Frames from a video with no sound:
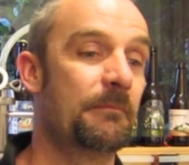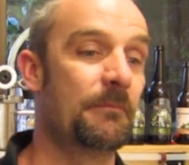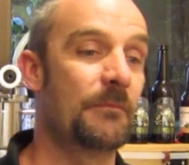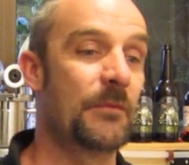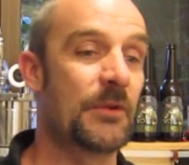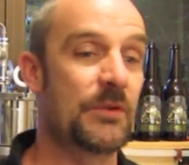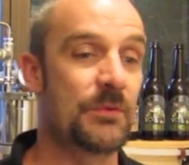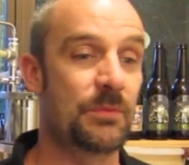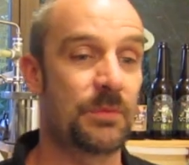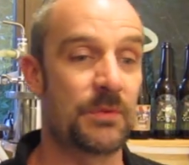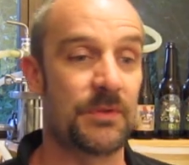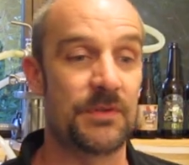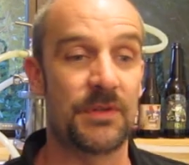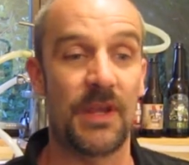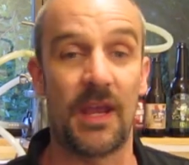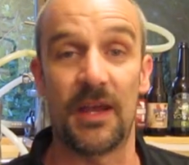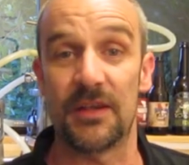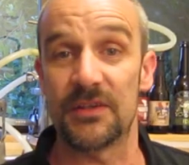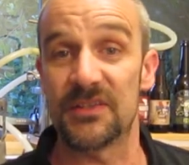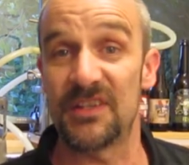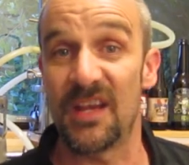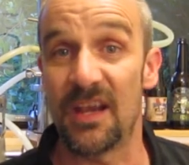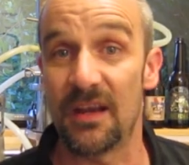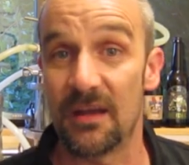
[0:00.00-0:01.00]
which was
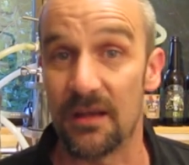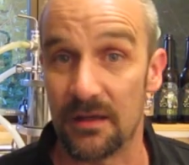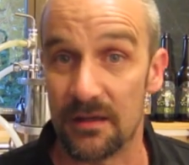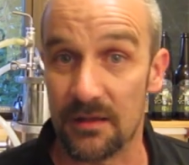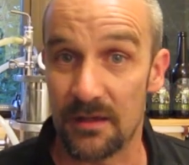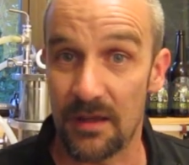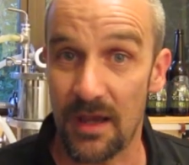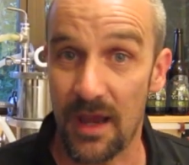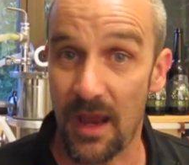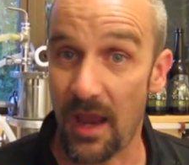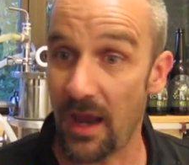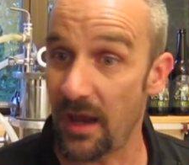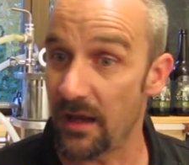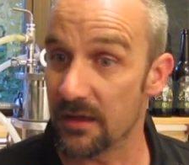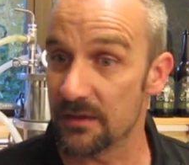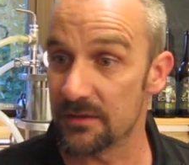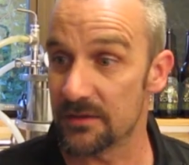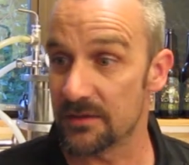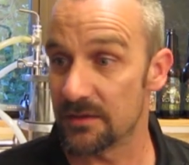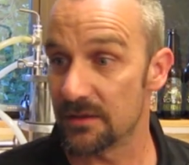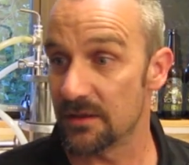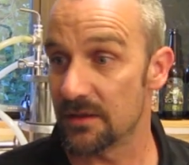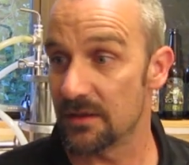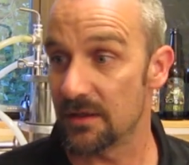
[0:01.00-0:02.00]
outstanding. And